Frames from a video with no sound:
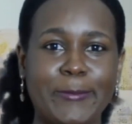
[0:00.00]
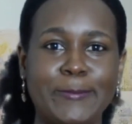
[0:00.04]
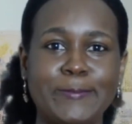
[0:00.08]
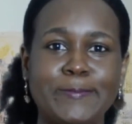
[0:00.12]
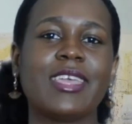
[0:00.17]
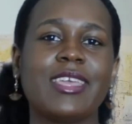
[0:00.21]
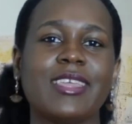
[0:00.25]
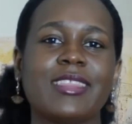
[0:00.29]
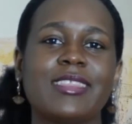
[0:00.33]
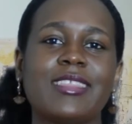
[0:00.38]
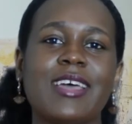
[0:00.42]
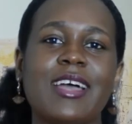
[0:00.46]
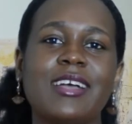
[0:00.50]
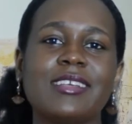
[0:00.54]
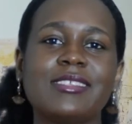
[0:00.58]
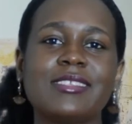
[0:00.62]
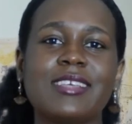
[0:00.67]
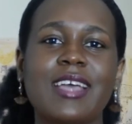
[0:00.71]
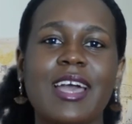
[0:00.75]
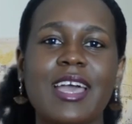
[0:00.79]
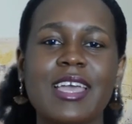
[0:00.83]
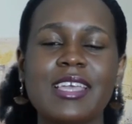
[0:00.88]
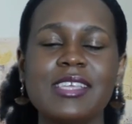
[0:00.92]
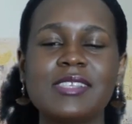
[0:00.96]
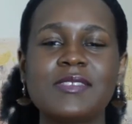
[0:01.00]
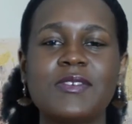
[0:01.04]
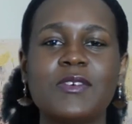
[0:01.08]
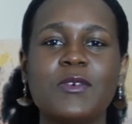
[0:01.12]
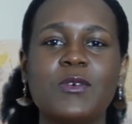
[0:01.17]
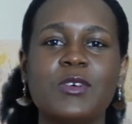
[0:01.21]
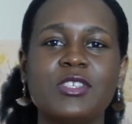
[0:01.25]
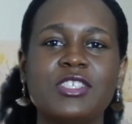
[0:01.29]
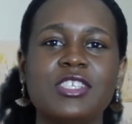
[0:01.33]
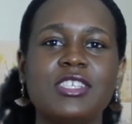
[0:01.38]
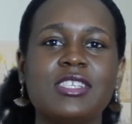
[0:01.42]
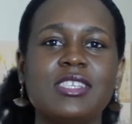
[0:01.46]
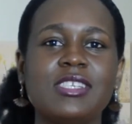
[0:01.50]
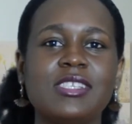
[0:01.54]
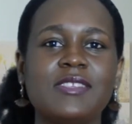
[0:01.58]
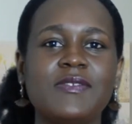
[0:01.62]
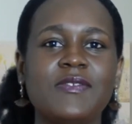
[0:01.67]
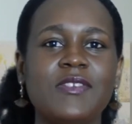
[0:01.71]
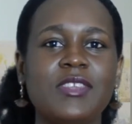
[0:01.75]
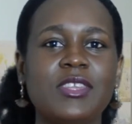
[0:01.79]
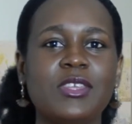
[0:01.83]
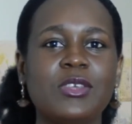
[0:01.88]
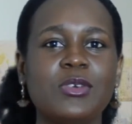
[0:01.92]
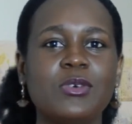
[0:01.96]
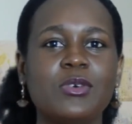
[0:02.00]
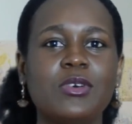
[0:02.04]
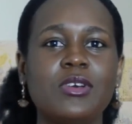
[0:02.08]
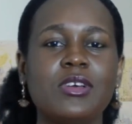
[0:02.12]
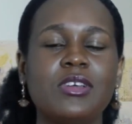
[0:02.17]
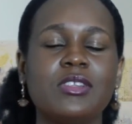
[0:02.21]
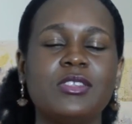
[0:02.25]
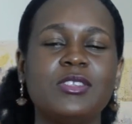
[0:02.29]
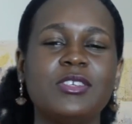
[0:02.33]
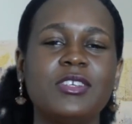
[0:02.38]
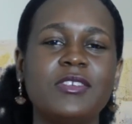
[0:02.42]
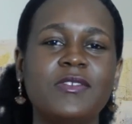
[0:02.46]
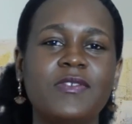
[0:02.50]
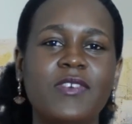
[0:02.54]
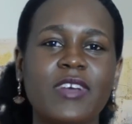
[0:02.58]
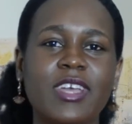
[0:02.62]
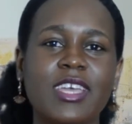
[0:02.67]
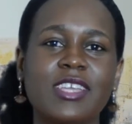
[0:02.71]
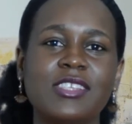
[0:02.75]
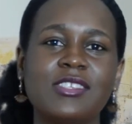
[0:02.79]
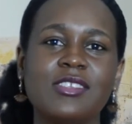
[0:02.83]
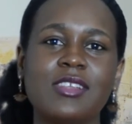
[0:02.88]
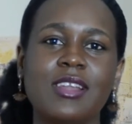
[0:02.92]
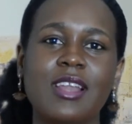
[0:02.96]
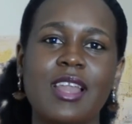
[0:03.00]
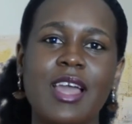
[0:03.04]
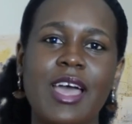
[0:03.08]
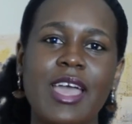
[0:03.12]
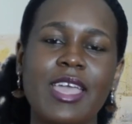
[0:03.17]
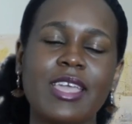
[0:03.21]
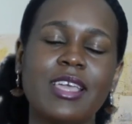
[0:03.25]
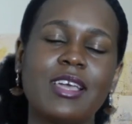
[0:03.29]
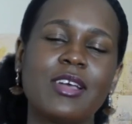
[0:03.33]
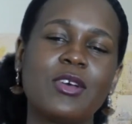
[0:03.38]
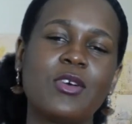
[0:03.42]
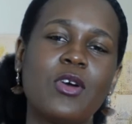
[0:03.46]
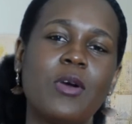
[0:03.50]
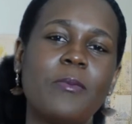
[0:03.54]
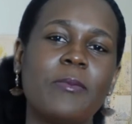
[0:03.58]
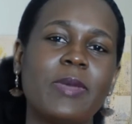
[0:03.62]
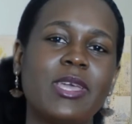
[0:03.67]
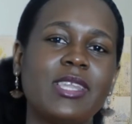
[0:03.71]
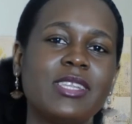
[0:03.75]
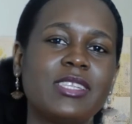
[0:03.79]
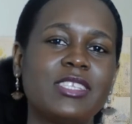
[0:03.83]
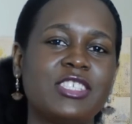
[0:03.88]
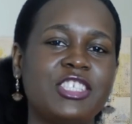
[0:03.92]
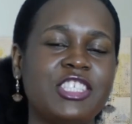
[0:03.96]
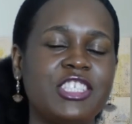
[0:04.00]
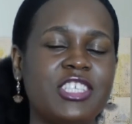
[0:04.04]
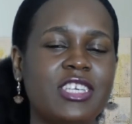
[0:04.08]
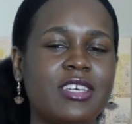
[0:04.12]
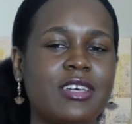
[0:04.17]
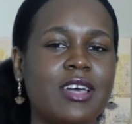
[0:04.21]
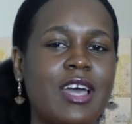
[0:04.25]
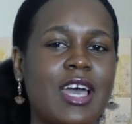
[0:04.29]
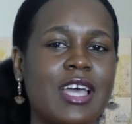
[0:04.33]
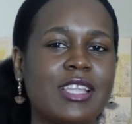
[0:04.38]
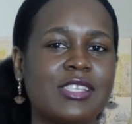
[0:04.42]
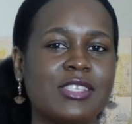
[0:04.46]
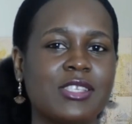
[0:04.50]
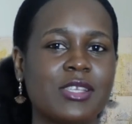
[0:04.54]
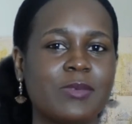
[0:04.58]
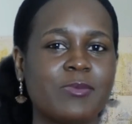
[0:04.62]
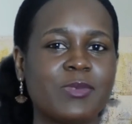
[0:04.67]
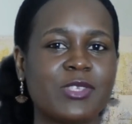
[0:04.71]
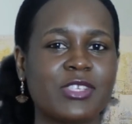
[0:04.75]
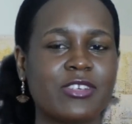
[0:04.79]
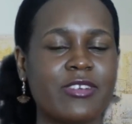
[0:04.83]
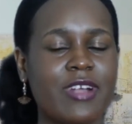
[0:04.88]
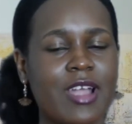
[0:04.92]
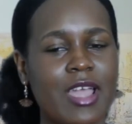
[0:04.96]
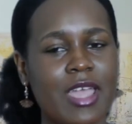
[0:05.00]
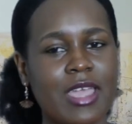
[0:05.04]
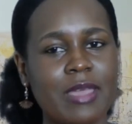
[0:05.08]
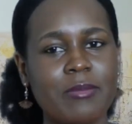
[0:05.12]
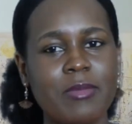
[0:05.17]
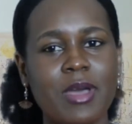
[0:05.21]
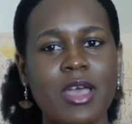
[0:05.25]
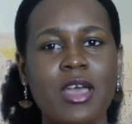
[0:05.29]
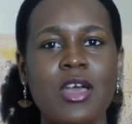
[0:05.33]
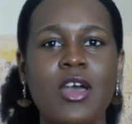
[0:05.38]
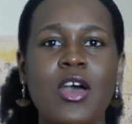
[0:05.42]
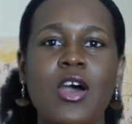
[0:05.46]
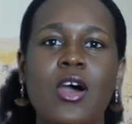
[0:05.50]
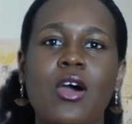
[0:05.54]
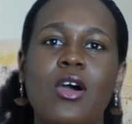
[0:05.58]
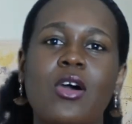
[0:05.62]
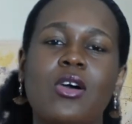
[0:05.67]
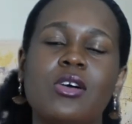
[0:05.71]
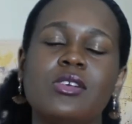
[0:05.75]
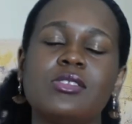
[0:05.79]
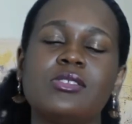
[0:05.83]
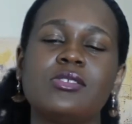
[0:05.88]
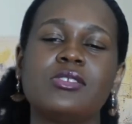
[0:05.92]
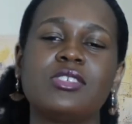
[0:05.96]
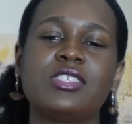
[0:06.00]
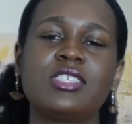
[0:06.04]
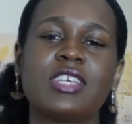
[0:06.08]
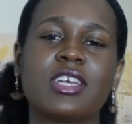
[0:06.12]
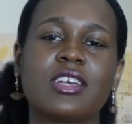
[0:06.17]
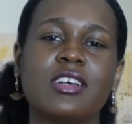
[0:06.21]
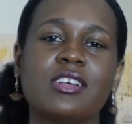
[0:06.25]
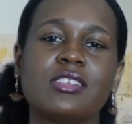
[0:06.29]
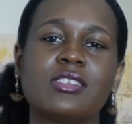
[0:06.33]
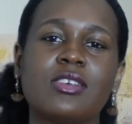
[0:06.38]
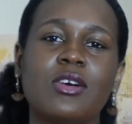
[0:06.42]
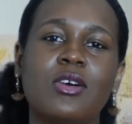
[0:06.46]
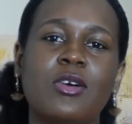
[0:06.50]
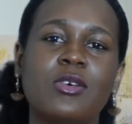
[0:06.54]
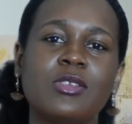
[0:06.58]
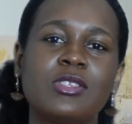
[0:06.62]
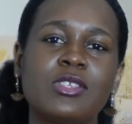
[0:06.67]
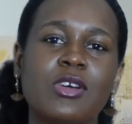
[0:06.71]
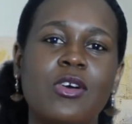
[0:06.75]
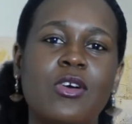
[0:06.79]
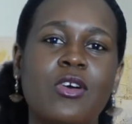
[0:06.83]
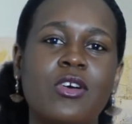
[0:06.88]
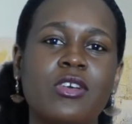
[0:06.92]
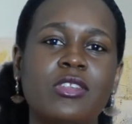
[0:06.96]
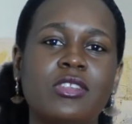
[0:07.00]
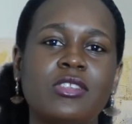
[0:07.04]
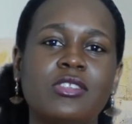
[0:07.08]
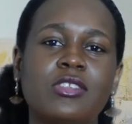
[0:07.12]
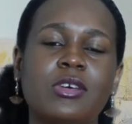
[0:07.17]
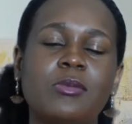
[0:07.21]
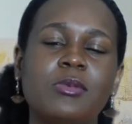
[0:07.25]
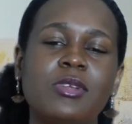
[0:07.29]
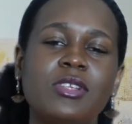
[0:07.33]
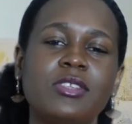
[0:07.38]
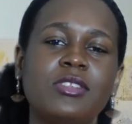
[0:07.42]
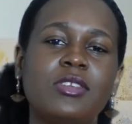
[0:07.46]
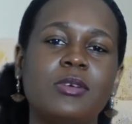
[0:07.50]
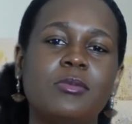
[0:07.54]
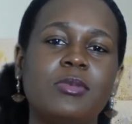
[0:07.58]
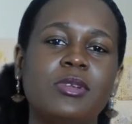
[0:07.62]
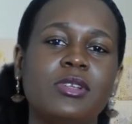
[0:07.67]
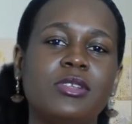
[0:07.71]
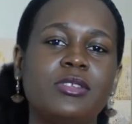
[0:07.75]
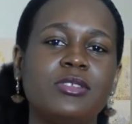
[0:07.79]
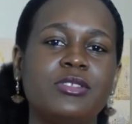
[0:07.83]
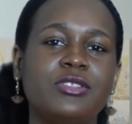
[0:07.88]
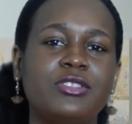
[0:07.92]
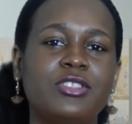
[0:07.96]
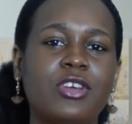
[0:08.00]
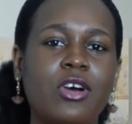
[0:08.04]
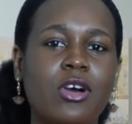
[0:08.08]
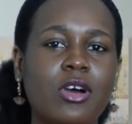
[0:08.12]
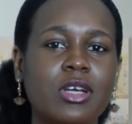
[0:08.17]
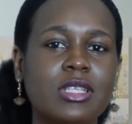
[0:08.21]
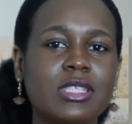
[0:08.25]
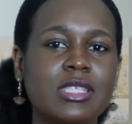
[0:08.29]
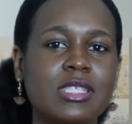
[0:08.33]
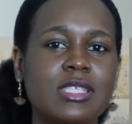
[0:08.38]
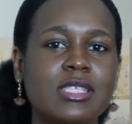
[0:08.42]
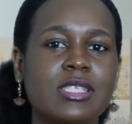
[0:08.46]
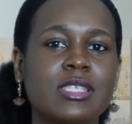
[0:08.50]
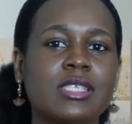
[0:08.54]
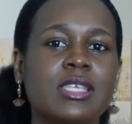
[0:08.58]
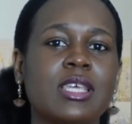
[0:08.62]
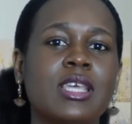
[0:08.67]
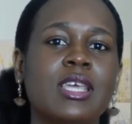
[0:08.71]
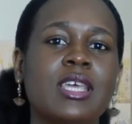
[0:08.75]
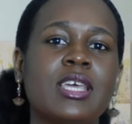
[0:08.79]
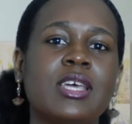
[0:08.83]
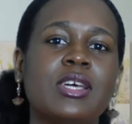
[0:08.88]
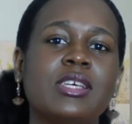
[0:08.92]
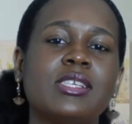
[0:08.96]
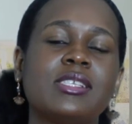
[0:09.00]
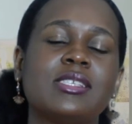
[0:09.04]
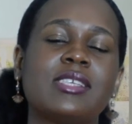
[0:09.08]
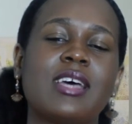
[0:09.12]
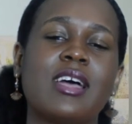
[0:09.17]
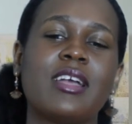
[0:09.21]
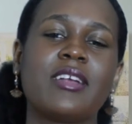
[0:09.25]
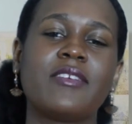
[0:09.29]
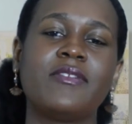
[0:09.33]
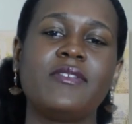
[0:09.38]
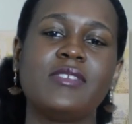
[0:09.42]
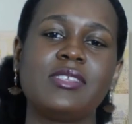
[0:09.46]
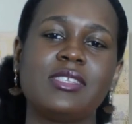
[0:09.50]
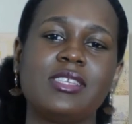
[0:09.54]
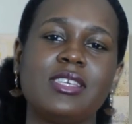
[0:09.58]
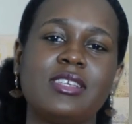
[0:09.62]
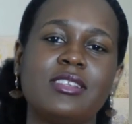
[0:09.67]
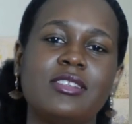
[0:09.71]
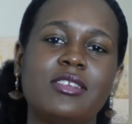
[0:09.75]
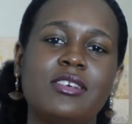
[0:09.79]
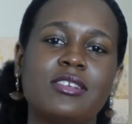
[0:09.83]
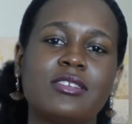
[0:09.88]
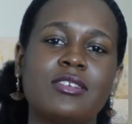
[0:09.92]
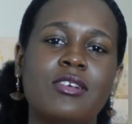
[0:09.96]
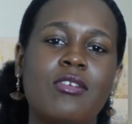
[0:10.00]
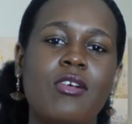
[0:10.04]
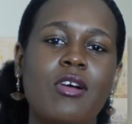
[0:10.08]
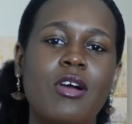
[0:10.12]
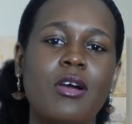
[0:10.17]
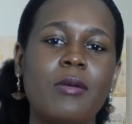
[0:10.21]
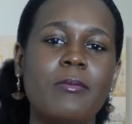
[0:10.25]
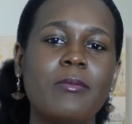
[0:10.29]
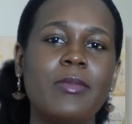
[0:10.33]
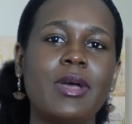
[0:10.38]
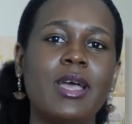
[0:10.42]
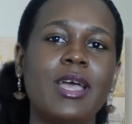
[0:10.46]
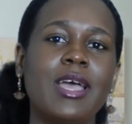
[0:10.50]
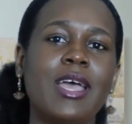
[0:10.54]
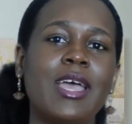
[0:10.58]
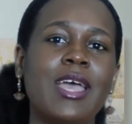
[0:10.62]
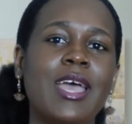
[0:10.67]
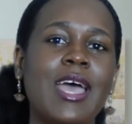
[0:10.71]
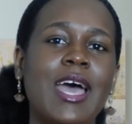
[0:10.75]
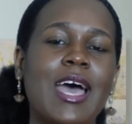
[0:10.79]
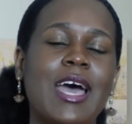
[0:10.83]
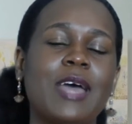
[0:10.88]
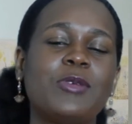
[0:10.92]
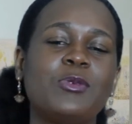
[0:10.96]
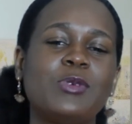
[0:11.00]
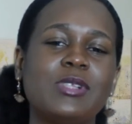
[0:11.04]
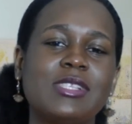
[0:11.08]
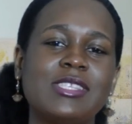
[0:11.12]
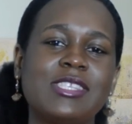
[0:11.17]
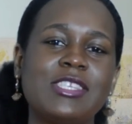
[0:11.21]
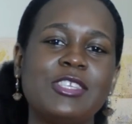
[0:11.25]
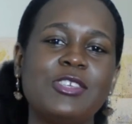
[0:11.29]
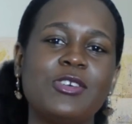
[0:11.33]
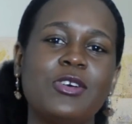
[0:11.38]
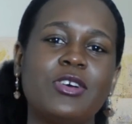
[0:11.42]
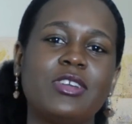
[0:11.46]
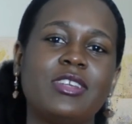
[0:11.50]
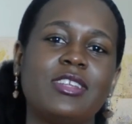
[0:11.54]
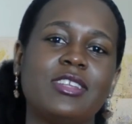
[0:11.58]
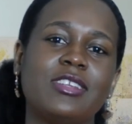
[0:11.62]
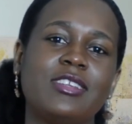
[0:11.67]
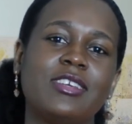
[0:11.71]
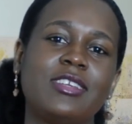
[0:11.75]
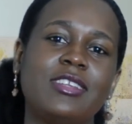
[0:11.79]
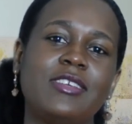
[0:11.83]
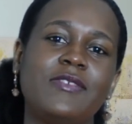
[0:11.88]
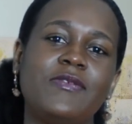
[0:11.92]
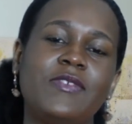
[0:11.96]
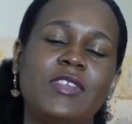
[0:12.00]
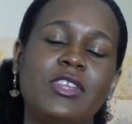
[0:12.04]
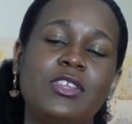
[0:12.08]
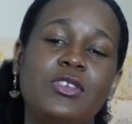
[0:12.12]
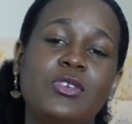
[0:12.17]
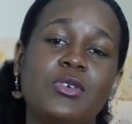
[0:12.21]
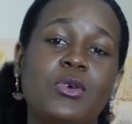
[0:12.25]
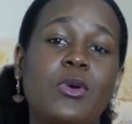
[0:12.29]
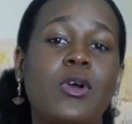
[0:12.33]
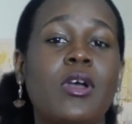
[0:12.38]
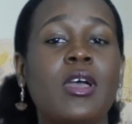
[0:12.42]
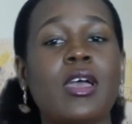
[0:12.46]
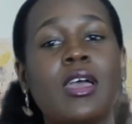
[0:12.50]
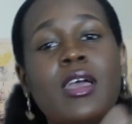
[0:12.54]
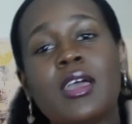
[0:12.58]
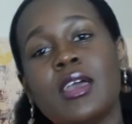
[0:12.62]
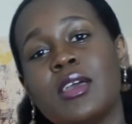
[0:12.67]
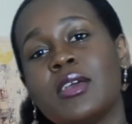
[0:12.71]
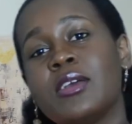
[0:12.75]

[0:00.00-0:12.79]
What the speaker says: Okay, thanks guys for watching this video. Don't forget to like, comment, share and subscribe. Also check us out on www.tzarphysique.com, and we'll see you on another video.